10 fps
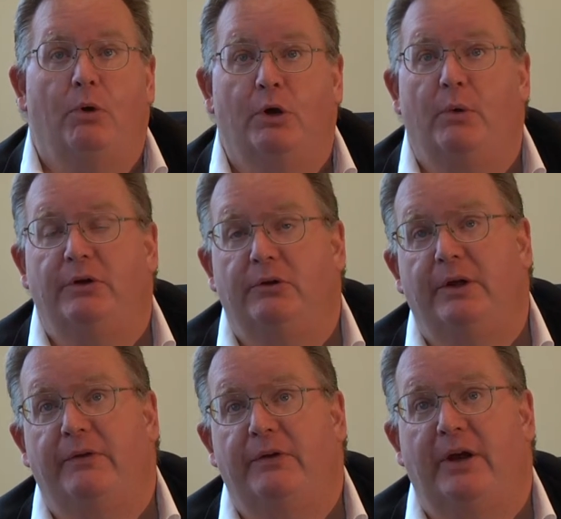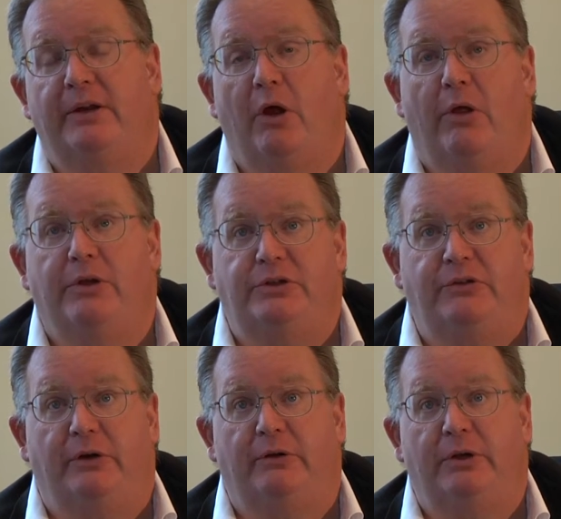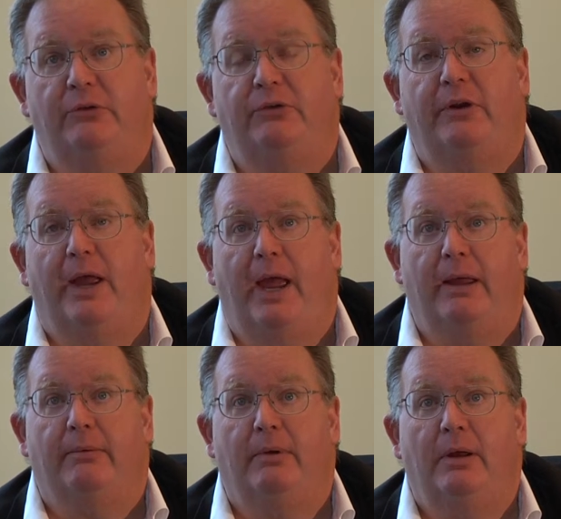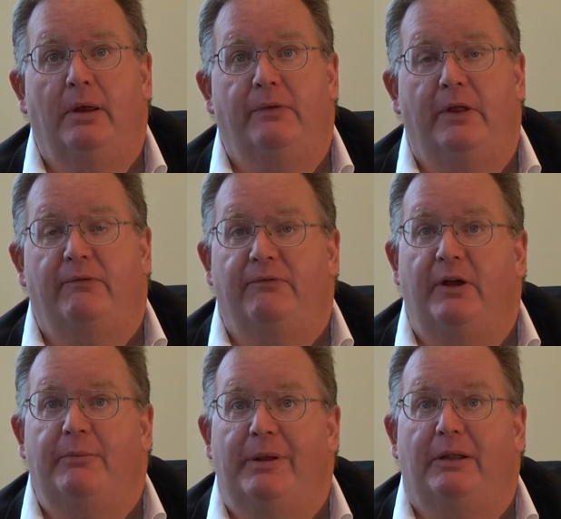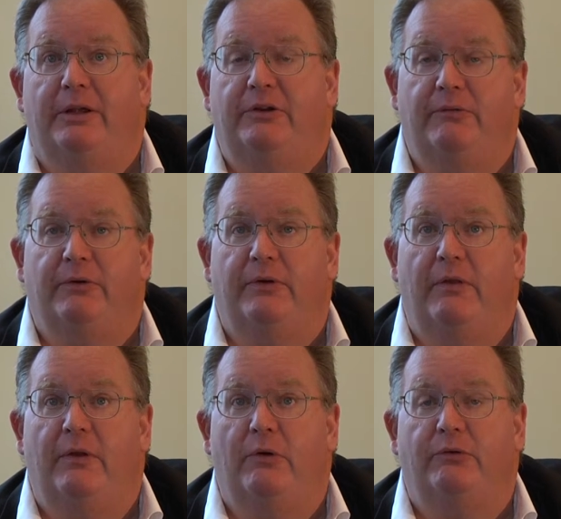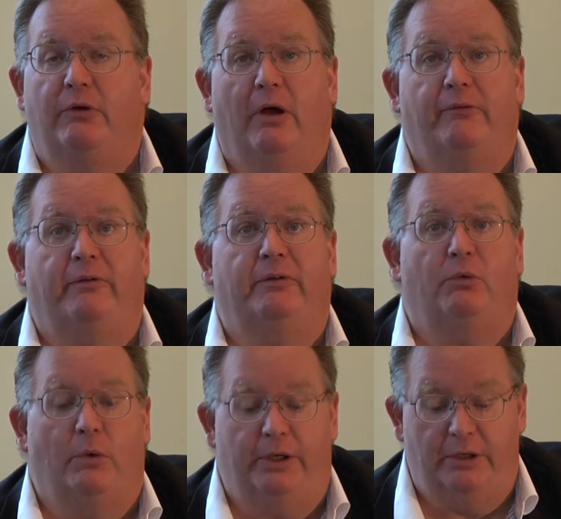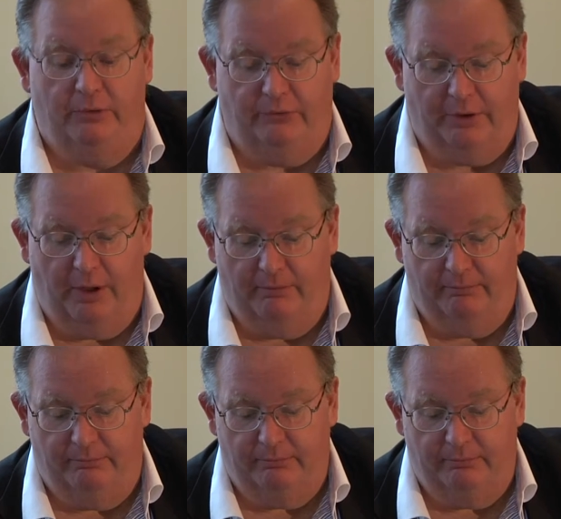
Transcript: We're going to look at the technologies that are in use today that are fundamentally different than those of even 20 years ago.